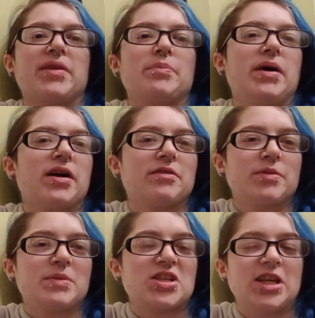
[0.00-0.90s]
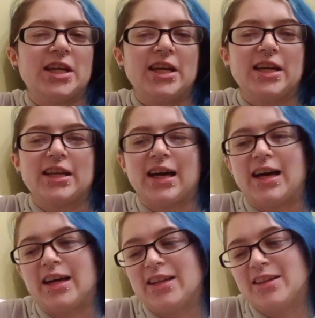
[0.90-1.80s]
part of a machine
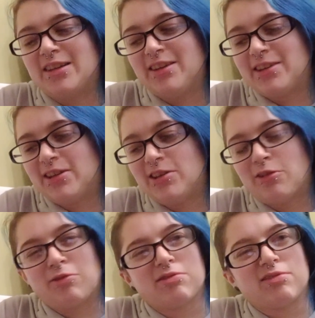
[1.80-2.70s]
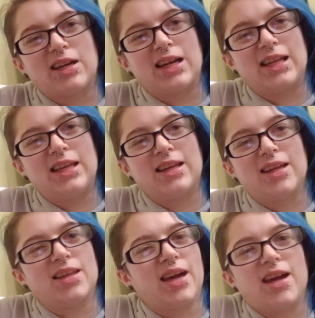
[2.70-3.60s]
and not really
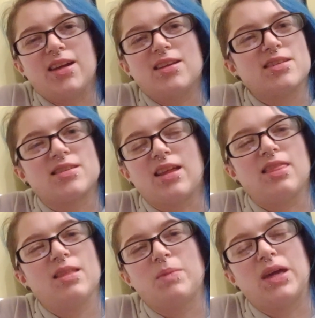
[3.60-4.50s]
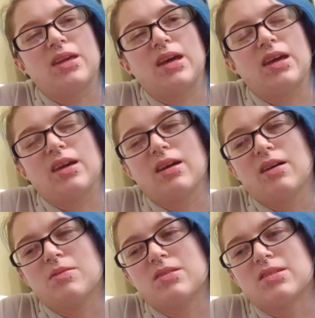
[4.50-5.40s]
engaged in the making.
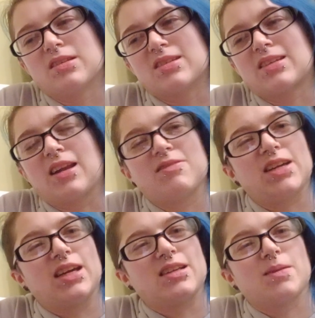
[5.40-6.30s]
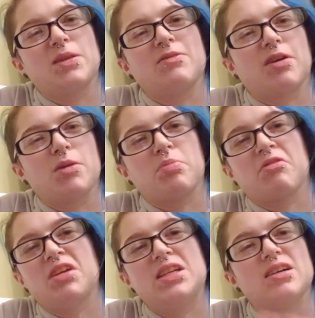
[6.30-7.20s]
I was just kind of taking something very
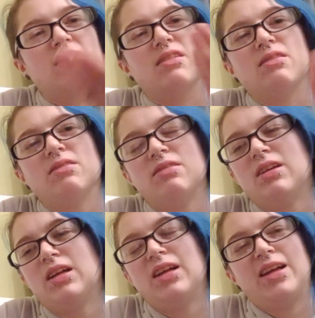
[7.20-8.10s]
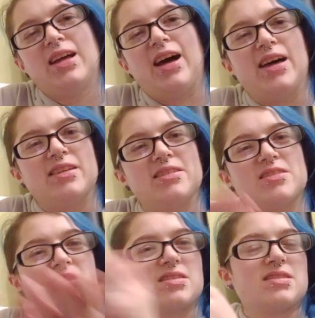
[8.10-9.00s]
pre-done and
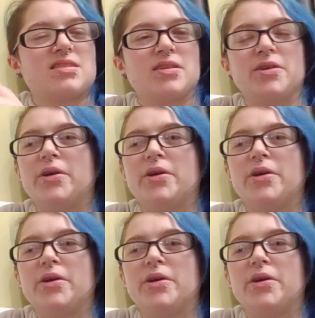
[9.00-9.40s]
just